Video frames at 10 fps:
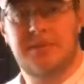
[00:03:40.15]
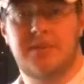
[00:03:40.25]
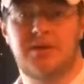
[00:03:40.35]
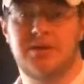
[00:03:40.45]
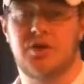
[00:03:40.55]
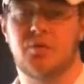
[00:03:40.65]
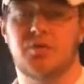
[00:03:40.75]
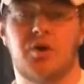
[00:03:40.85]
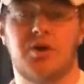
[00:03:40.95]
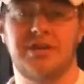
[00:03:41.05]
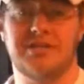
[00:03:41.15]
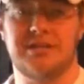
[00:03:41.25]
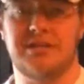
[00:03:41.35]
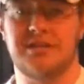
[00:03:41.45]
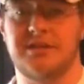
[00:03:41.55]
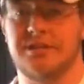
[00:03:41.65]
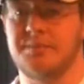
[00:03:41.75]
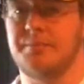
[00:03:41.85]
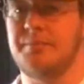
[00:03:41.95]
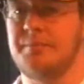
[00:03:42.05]
we're already seeing
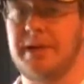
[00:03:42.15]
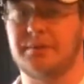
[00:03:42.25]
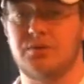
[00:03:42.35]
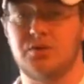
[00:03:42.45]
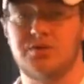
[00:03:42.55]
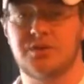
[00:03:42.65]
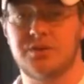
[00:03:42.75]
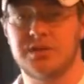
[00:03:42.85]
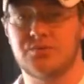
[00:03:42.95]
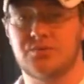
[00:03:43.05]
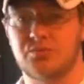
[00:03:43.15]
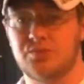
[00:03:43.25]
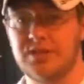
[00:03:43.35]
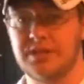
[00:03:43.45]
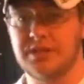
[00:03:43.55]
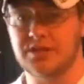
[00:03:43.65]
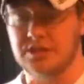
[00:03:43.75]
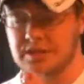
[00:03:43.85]
them make moves. So this really looks